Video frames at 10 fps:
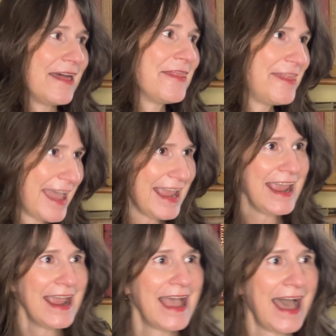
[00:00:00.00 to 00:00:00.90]

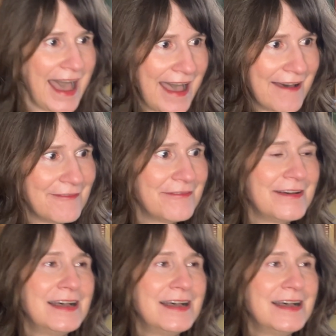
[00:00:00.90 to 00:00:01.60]
They have